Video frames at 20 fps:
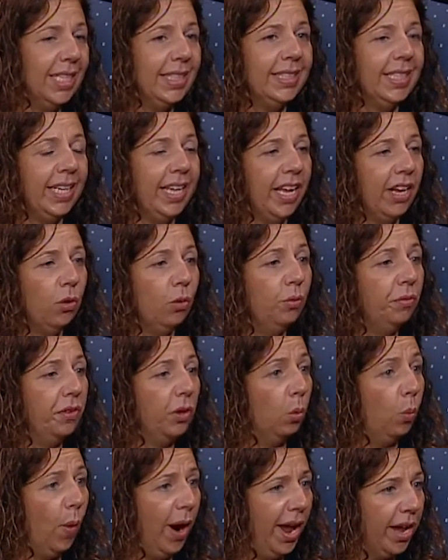they get
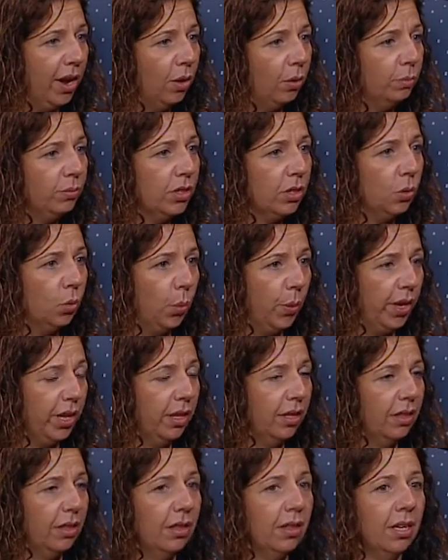overwhelmed
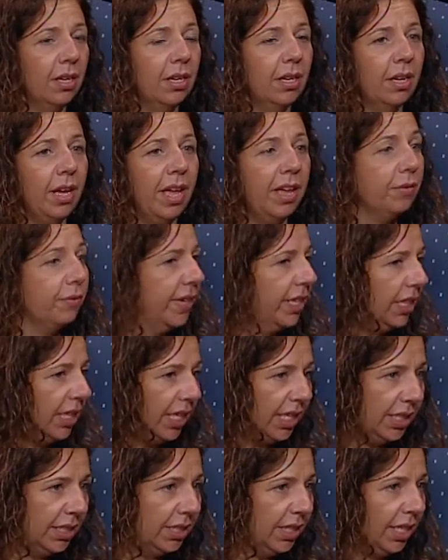with uh,
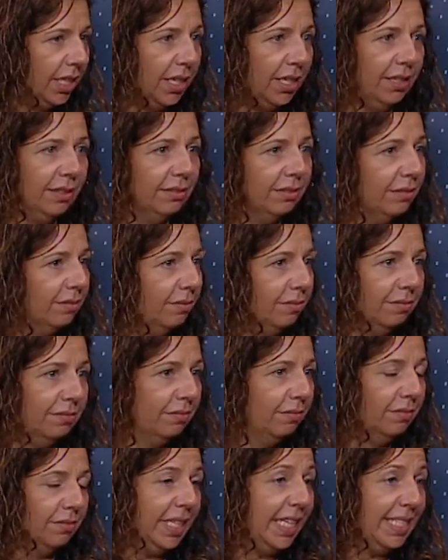everything they
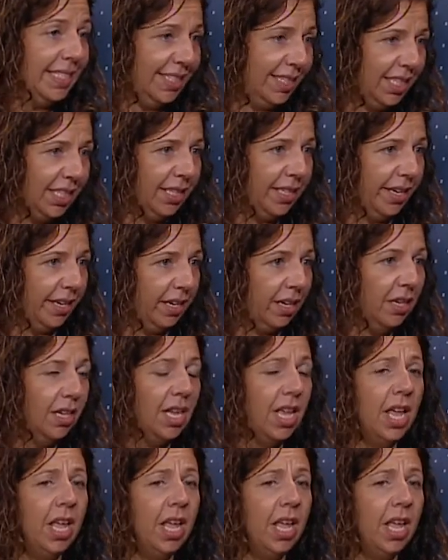they see there.